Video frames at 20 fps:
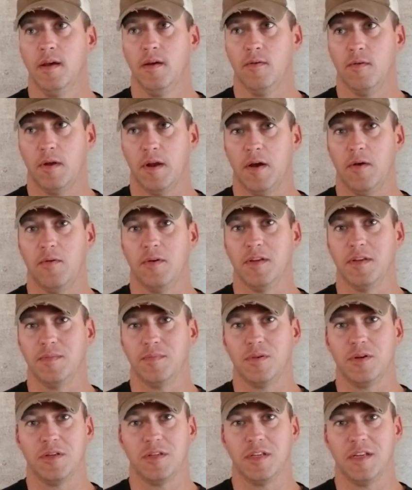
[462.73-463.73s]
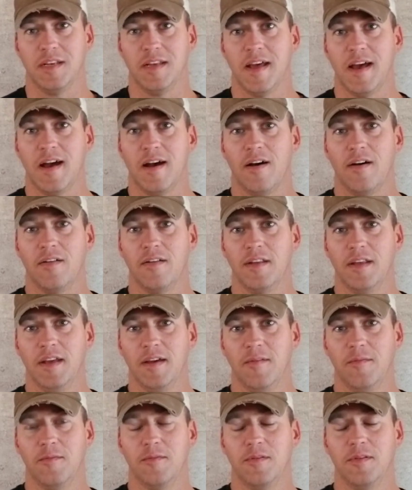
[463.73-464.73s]
when I went to push it down,
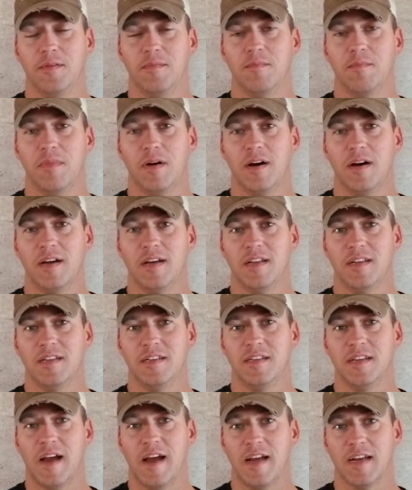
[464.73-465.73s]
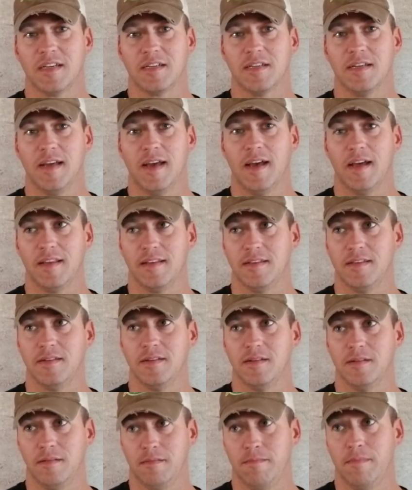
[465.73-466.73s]
it wouldn't budge. I actually had
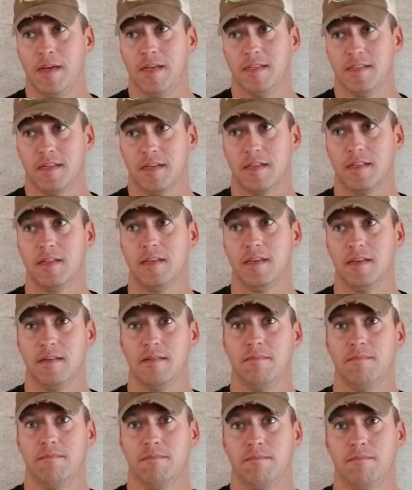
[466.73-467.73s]
to basically